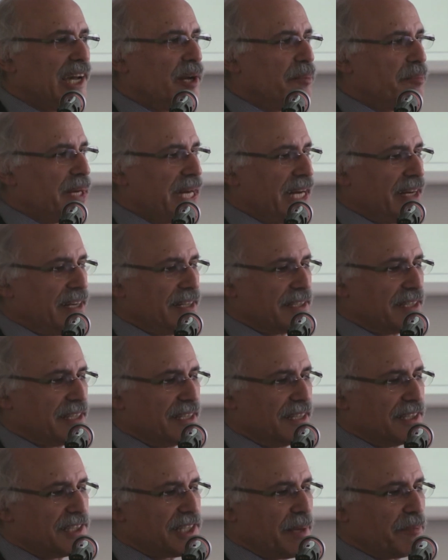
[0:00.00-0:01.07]
about
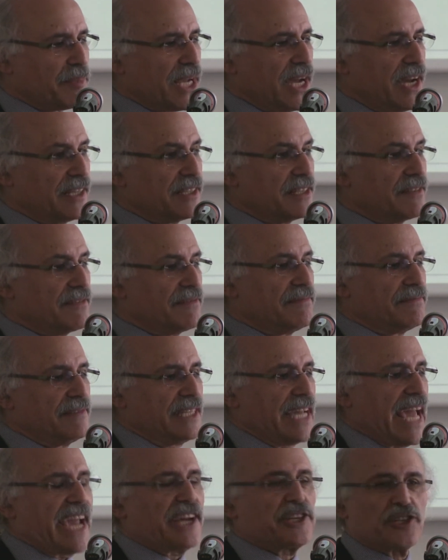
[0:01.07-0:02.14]
some kind
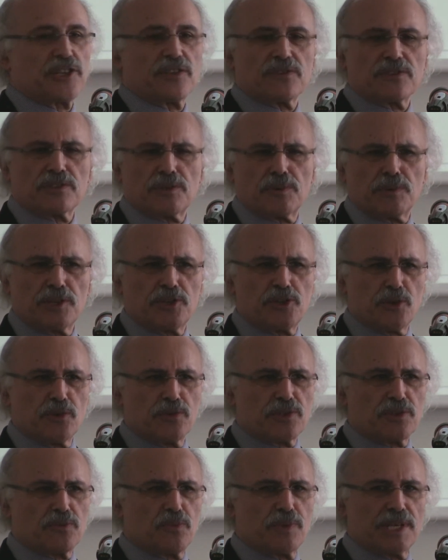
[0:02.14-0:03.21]
of actions to
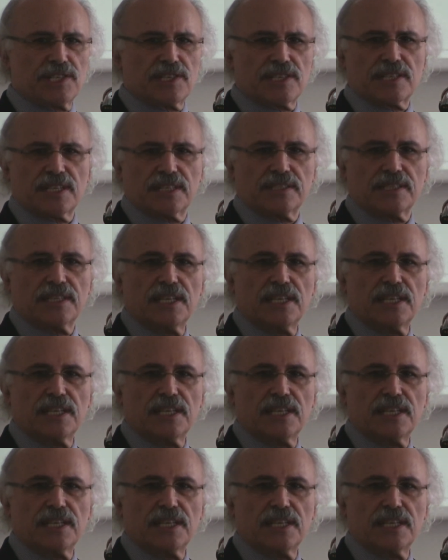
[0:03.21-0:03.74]
reduce risk,